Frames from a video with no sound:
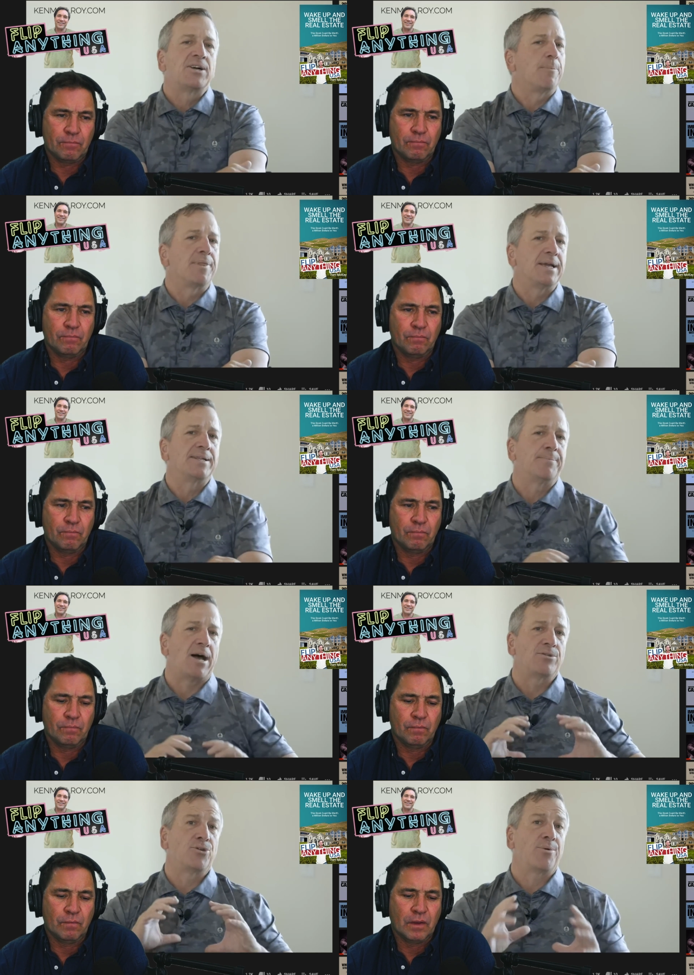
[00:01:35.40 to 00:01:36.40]
Speaker 1: you a couple things
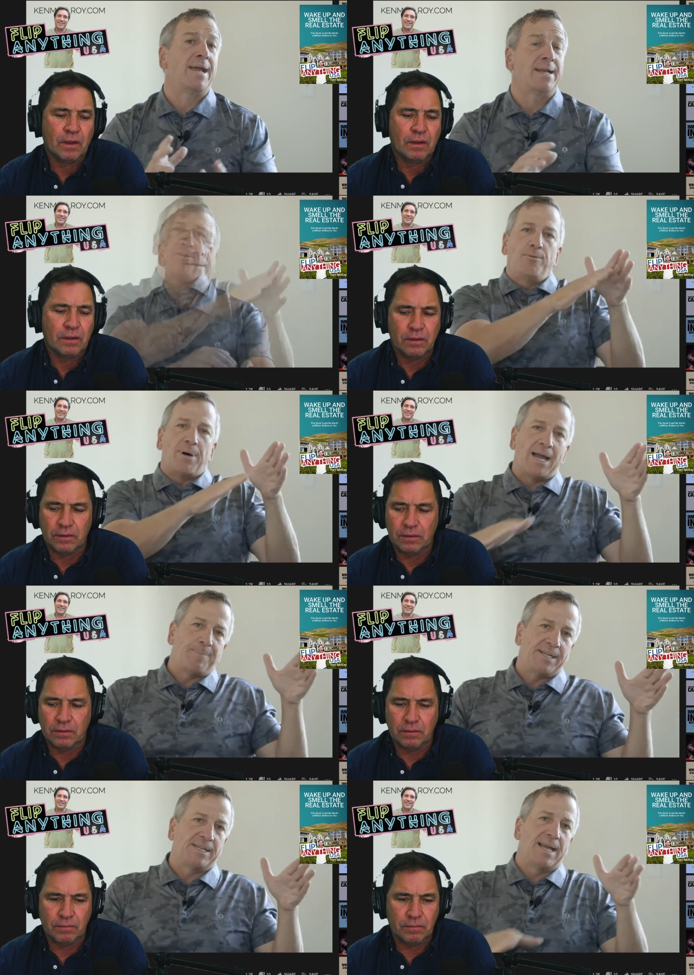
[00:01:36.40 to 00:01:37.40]
about terrain. If you buy
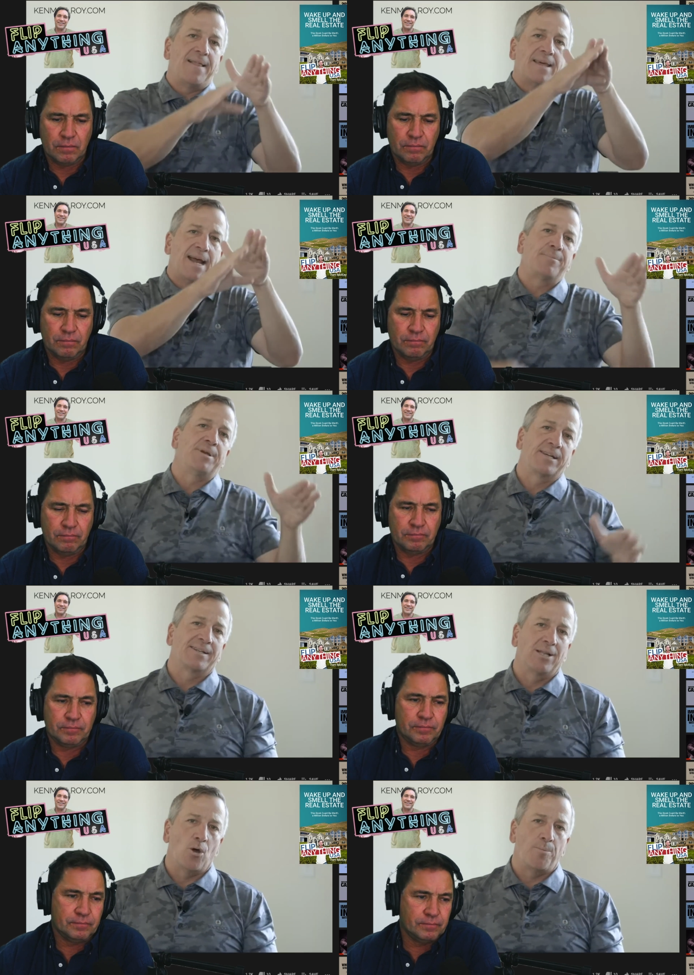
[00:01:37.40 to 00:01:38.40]
a piece of land that has a big
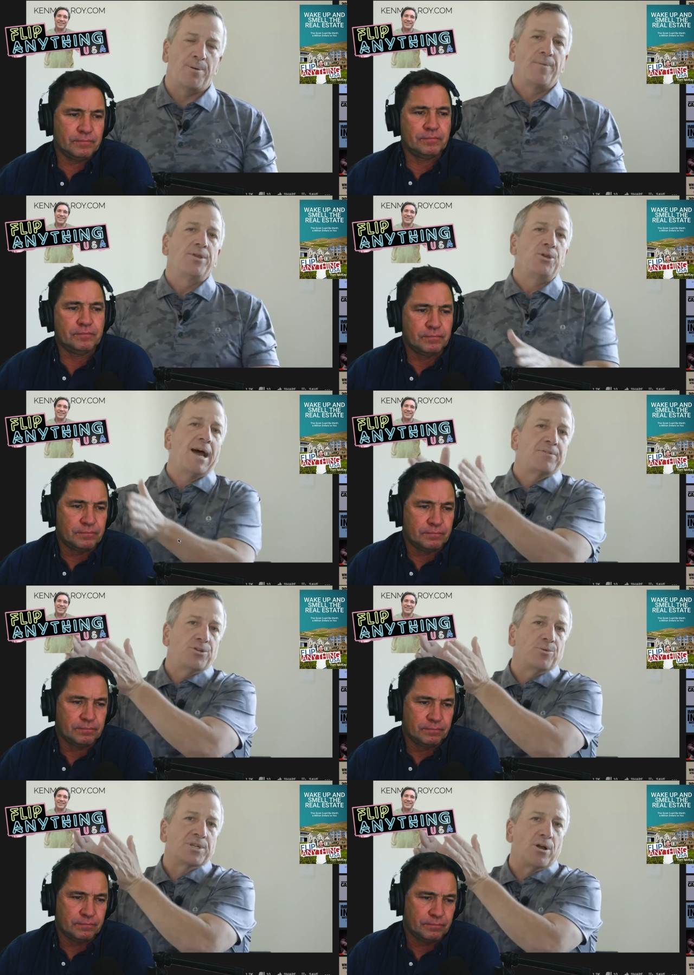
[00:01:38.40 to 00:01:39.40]
slope, you have
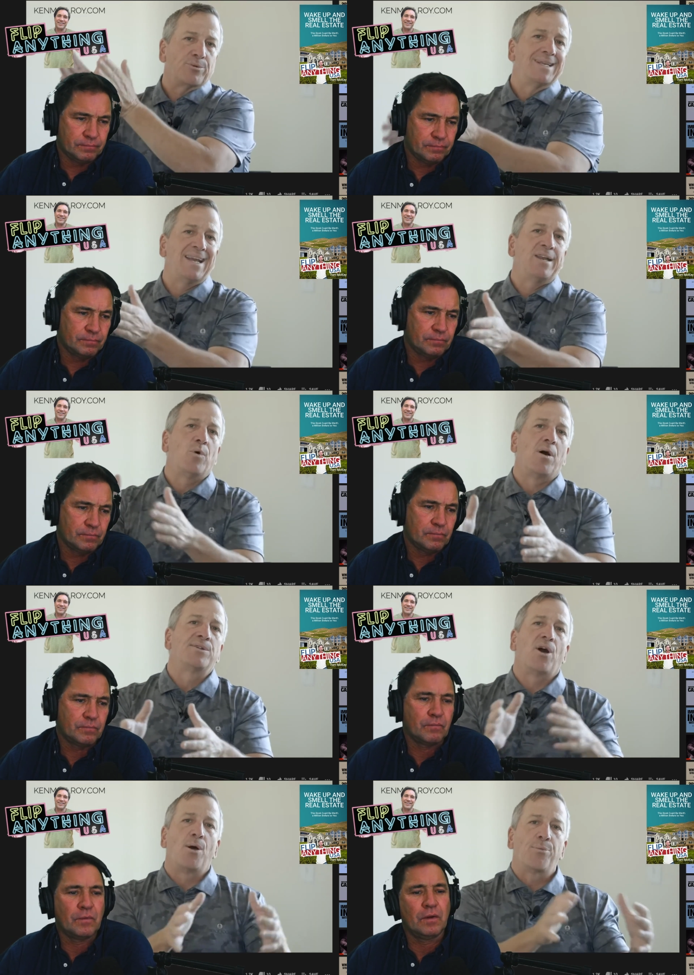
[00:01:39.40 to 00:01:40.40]
to do what's called retaining
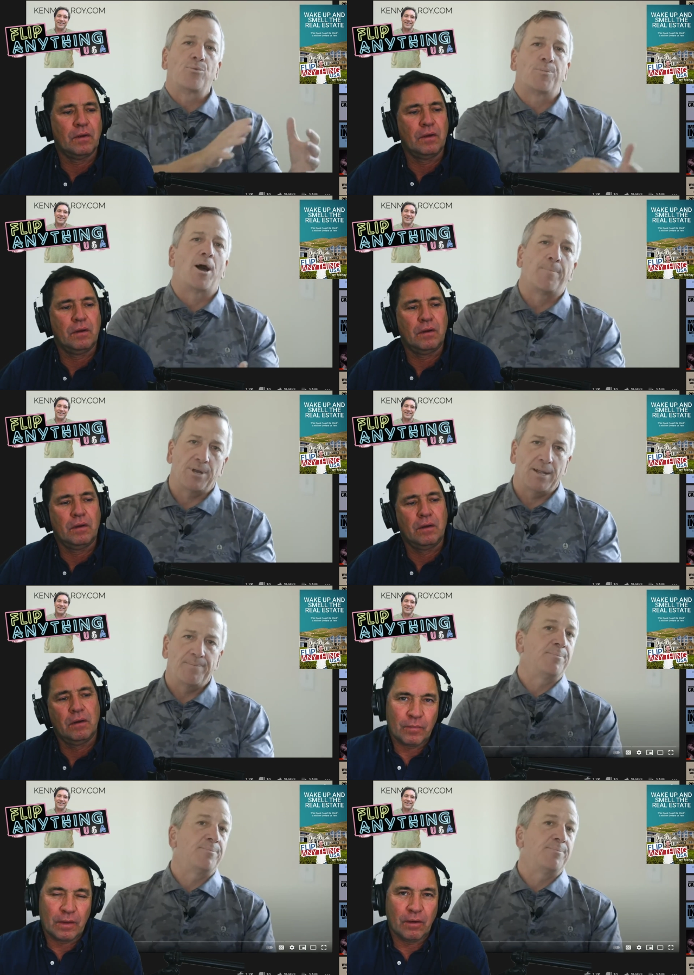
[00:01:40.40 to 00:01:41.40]
walls all through the property.
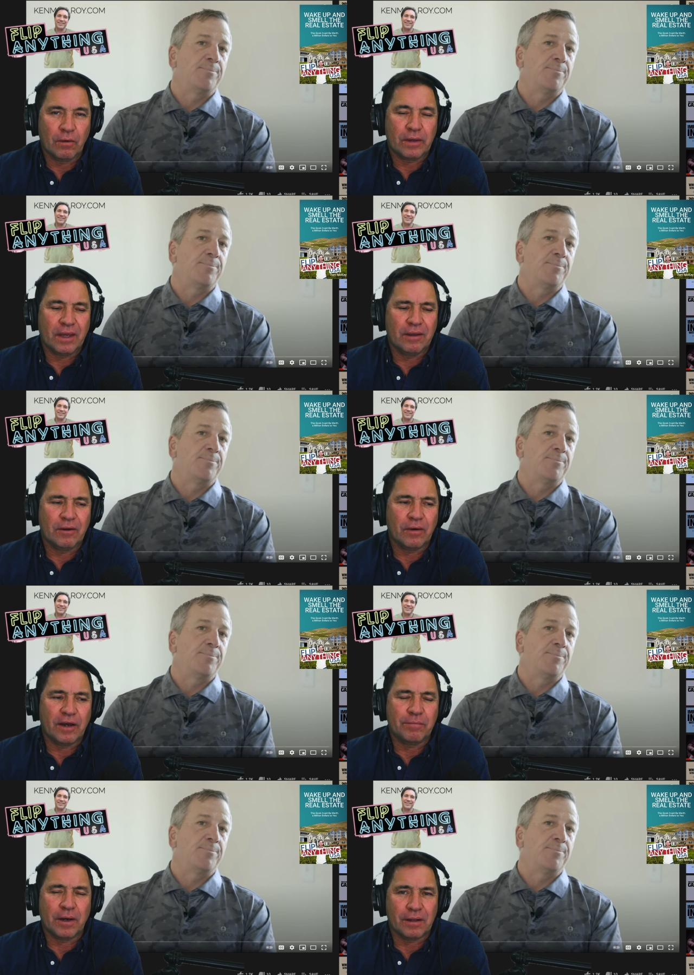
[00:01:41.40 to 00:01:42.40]
Speaker 2: Okay, you know,
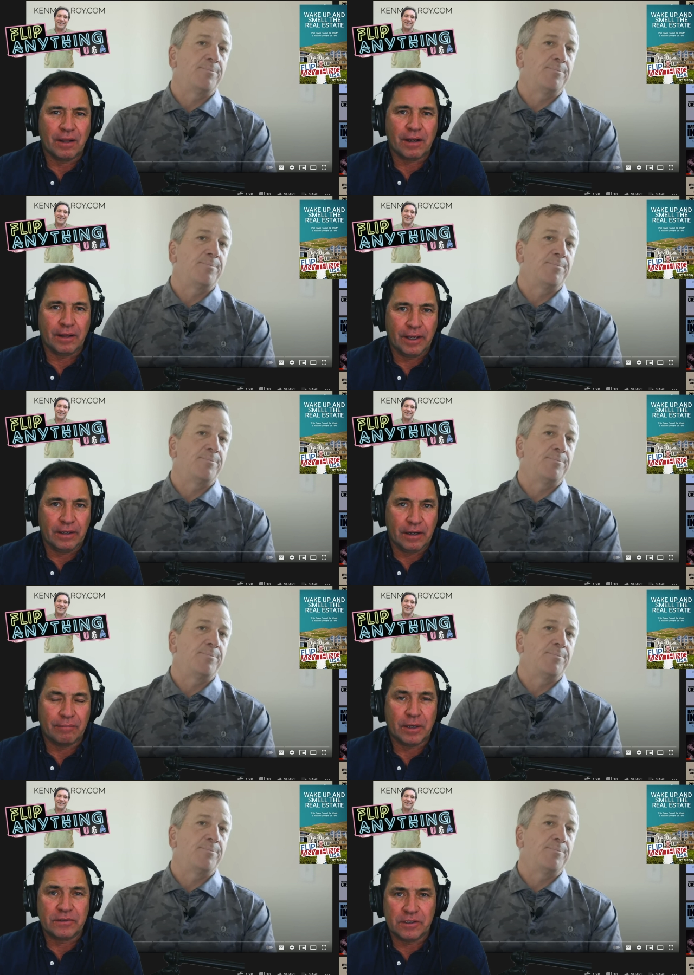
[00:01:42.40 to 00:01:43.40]
I've bought a lot of land, and I
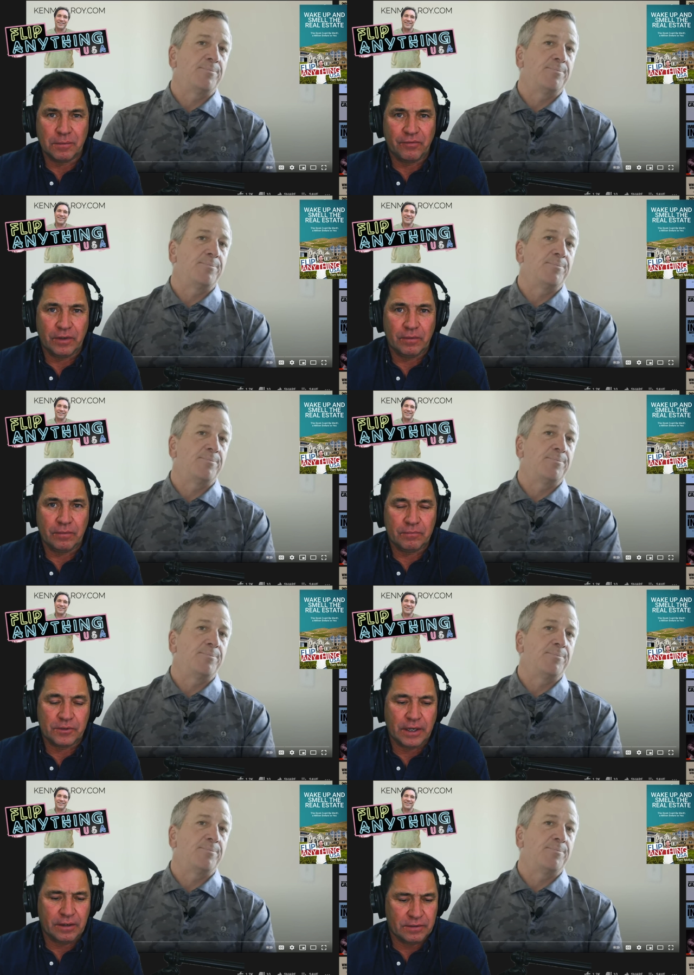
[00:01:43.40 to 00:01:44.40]
bought some of it
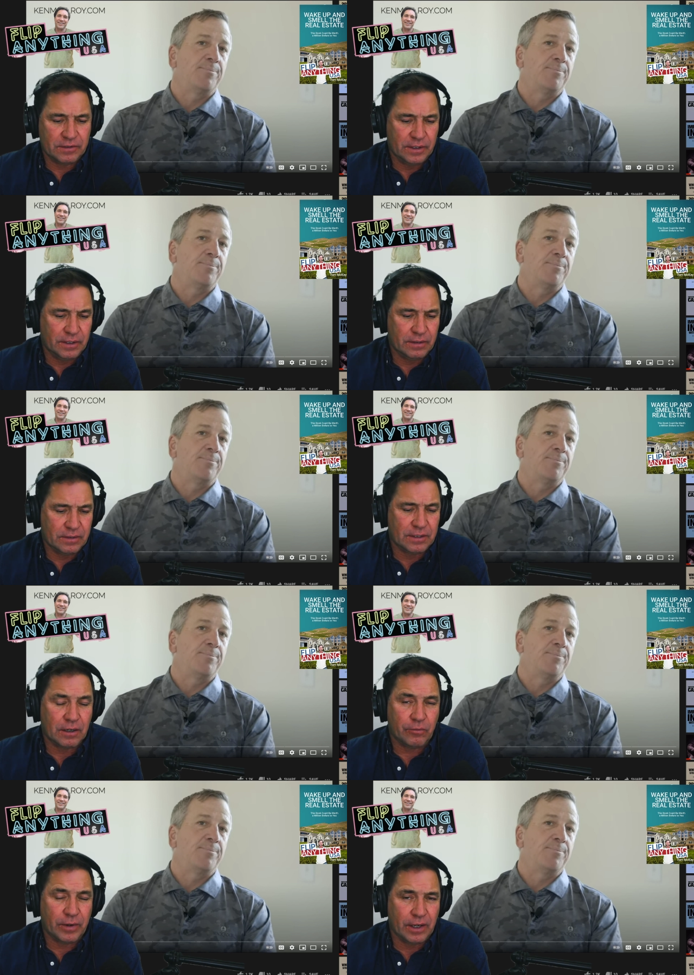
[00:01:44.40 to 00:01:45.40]
sight unseen. It's not
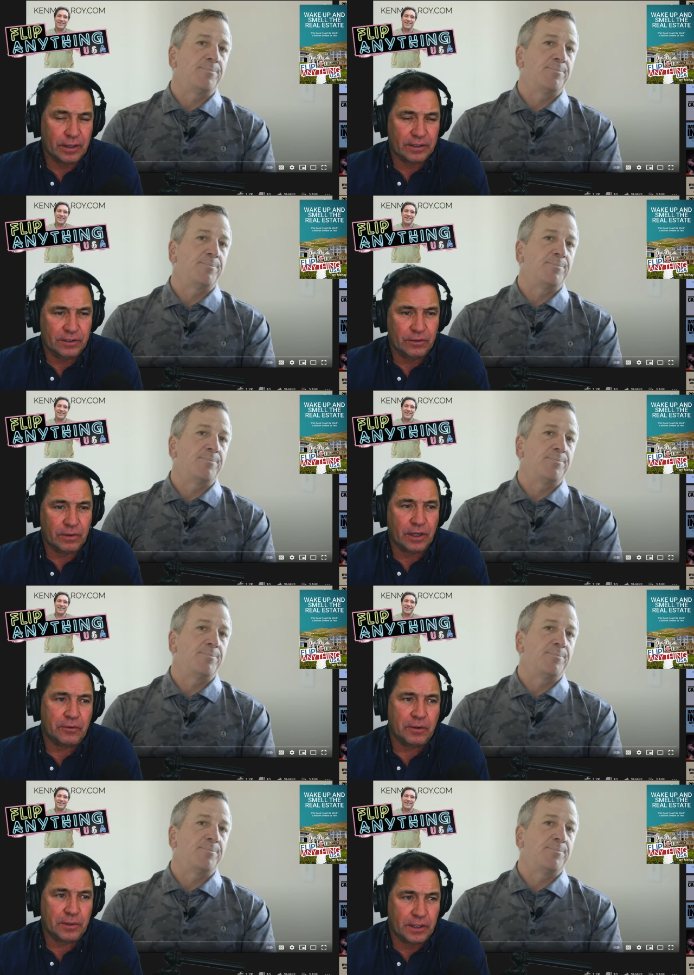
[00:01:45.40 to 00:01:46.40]
the way I like to do it. I
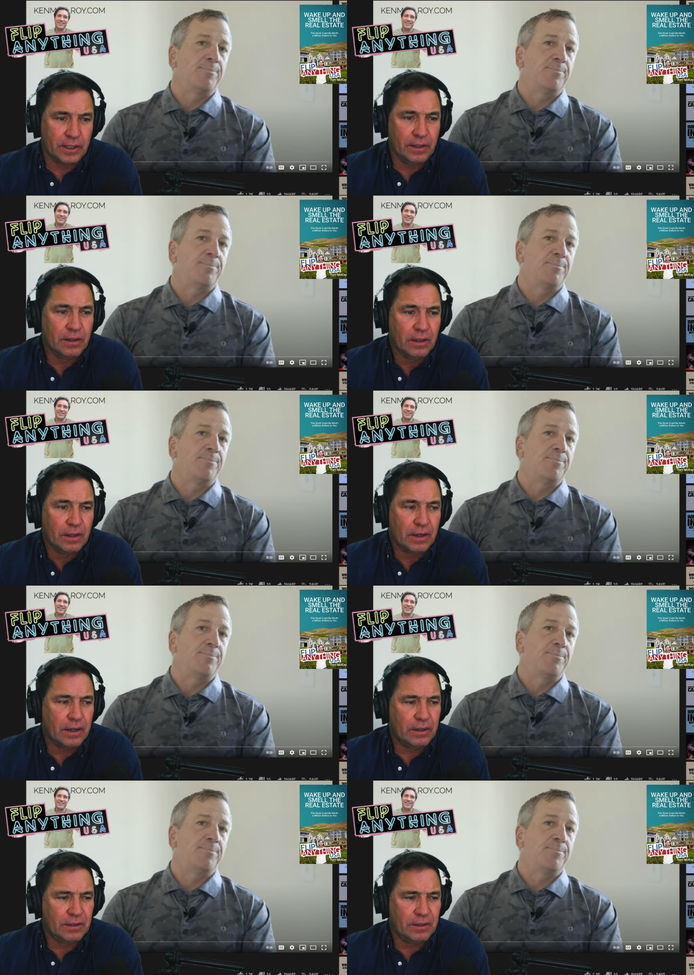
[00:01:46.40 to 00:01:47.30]
agree with Ken. Uh, you